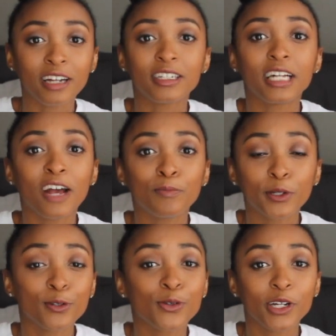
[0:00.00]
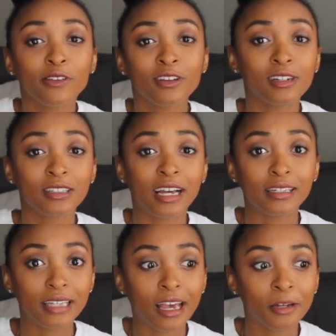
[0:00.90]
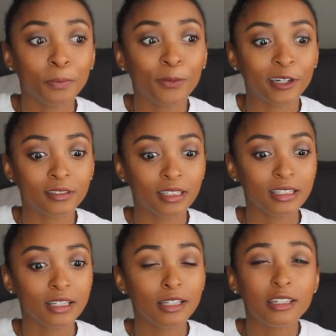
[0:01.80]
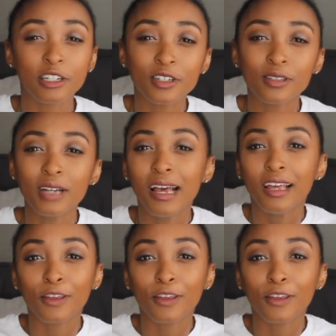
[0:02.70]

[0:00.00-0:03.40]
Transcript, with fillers: I didn't have bills or anything like that yet, but still,